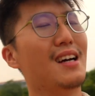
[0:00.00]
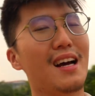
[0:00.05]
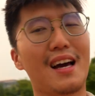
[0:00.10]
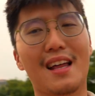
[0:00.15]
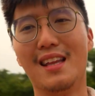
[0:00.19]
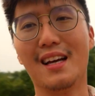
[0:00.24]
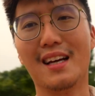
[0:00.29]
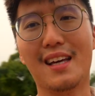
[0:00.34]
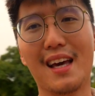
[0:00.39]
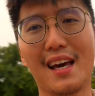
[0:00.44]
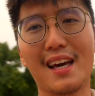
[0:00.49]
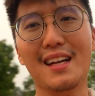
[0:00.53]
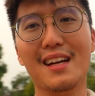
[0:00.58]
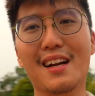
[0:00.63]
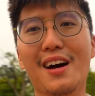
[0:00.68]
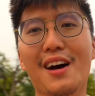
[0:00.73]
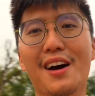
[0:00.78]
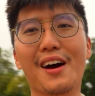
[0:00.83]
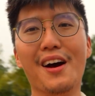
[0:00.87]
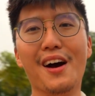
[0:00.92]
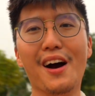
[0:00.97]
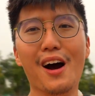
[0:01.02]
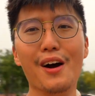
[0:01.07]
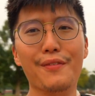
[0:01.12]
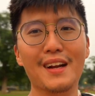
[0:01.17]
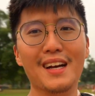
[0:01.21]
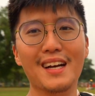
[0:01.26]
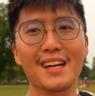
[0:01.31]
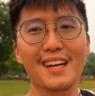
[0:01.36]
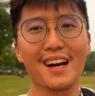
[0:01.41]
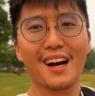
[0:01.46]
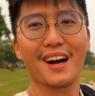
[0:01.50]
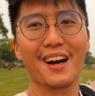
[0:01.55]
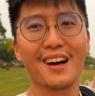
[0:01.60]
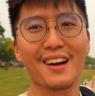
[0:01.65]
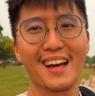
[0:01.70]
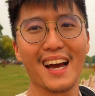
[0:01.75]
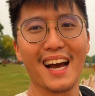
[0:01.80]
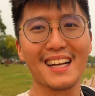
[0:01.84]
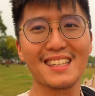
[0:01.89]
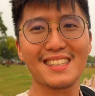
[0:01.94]
the Gate of India,
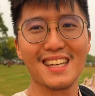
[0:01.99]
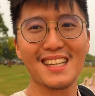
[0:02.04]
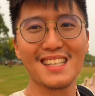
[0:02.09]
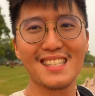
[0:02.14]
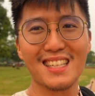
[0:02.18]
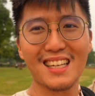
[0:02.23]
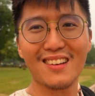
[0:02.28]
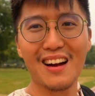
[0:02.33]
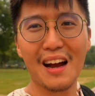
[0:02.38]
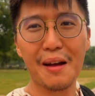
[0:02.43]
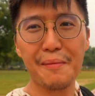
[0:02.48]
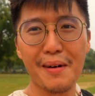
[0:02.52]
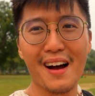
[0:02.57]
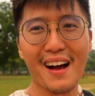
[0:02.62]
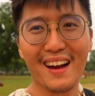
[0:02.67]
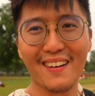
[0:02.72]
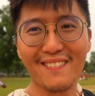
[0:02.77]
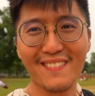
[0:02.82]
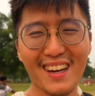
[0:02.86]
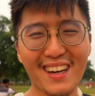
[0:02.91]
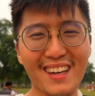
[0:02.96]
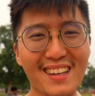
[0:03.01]
as you can see right behind me.